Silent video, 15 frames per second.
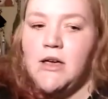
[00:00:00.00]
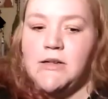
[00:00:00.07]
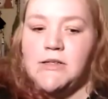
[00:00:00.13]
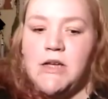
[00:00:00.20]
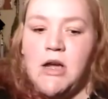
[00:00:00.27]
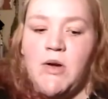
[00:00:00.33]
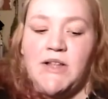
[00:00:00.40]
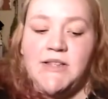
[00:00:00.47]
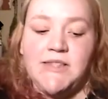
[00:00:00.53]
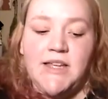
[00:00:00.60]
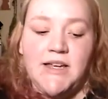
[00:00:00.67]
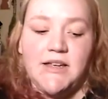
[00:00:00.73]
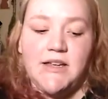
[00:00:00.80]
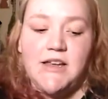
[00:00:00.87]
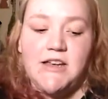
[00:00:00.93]
So it's
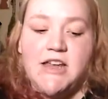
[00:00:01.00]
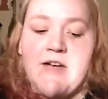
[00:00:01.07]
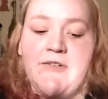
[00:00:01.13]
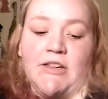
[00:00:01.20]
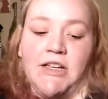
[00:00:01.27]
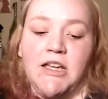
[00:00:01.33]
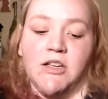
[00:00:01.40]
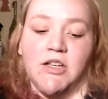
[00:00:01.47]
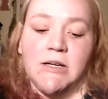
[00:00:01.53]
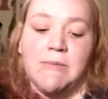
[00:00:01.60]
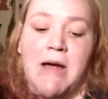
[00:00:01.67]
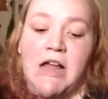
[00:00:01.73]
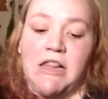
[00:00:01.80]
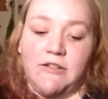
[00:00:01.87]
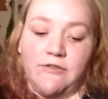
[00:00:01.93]
like definitely a good
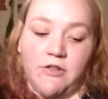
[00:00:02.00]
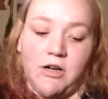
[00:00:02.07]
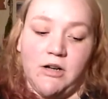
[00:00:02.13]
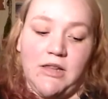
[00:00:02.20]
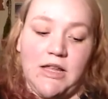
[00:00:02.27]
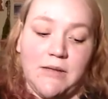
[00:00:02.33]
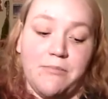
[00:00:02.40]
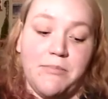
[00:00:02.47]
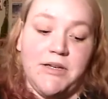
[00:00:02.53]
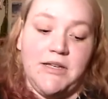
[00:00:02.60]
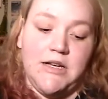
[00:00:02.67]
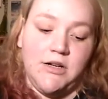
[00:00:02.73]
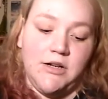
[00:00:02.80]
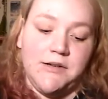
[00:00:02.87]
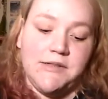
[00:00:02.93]
palette for like
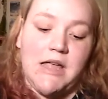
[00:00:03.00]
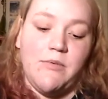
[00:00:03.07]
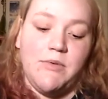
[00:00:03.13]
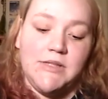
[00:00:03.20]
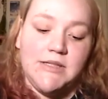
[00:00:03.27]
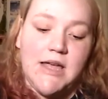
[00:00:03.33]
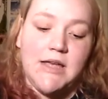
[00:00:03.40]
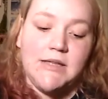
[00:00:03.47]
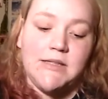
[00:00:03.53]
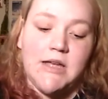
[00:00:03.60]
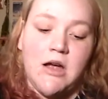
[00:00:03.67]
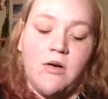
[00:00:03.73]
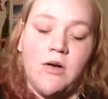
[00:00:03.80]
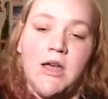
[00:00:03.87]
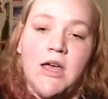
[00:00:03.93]
beginners, I would say.
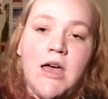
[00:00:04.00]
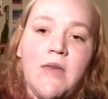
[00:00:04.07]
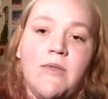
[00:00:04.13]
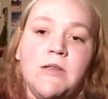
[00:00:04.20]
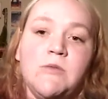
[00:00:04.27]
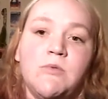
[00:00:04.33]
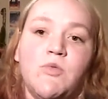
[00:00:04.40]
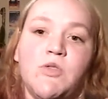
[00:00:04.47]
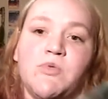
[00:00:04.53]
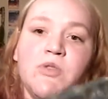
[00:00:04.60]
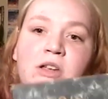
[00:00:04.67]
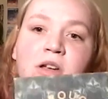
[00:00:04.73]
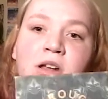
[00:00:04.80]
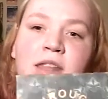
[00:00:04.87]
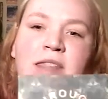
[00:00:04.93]
So this one was
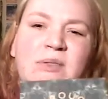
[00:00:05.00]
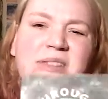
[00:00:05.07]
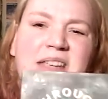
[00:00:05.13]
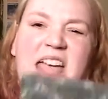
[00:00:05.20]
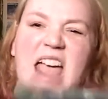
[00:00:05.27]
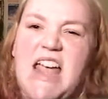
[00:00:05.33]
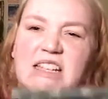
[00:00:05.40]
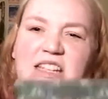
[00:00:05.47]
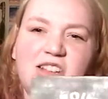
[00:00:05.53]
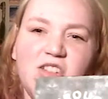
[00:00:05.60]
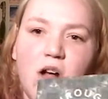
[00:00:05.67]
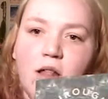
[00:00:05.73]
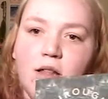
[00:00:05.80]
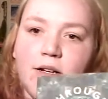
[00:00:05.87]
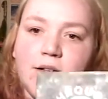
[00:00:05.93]
really good. I think it was like
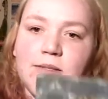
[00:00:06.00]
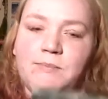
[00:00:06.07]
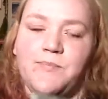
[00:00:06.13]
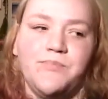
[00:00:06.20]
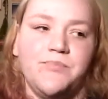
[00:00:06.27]
$18.